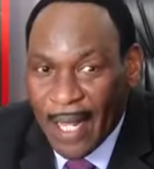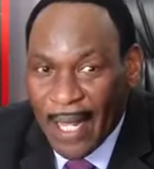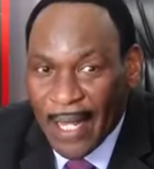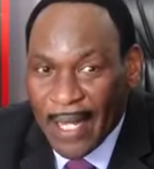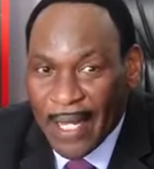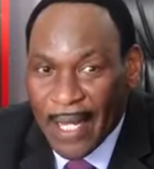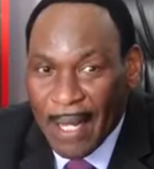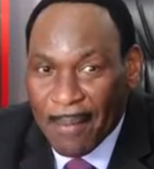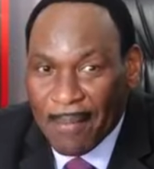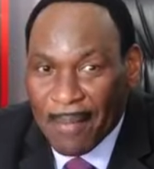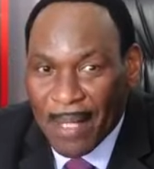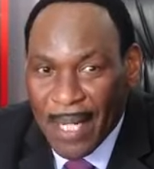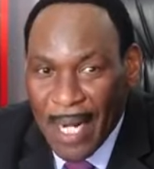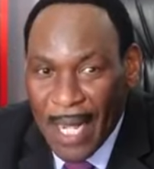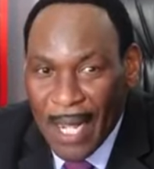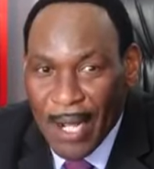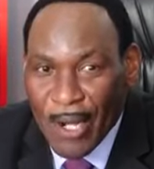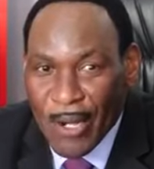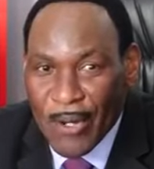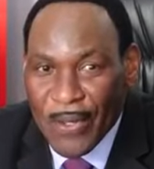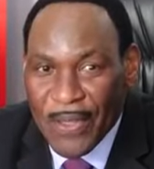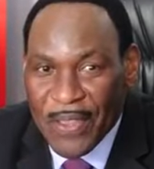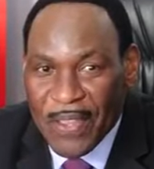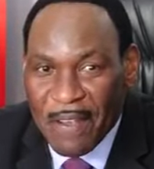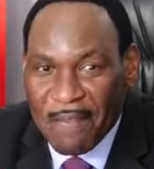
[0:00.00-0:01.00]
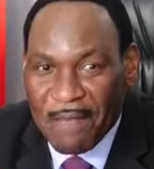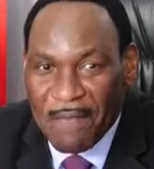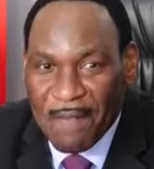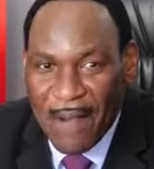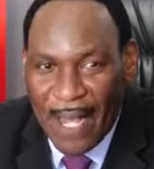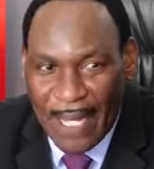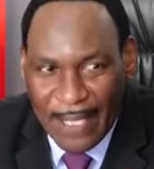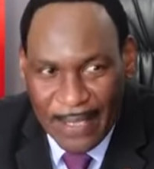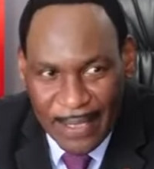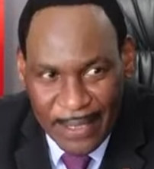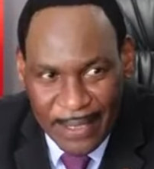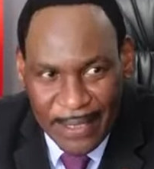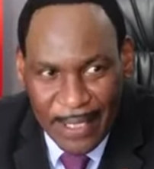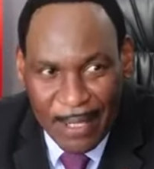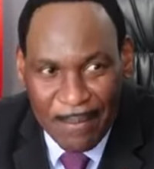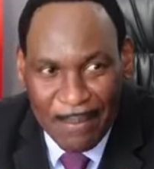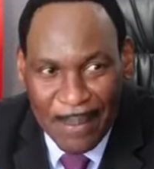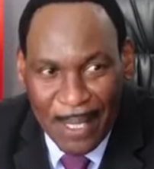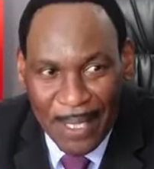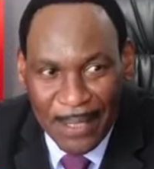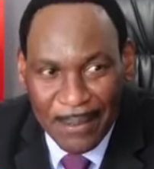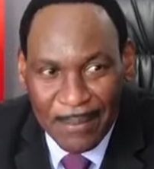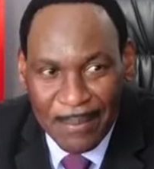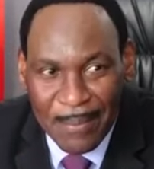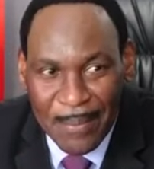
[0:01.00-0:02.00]
I am now the vice
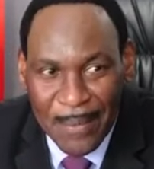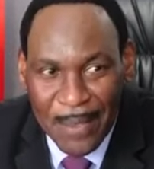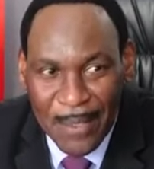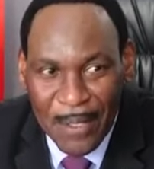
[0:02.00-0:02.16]
chairman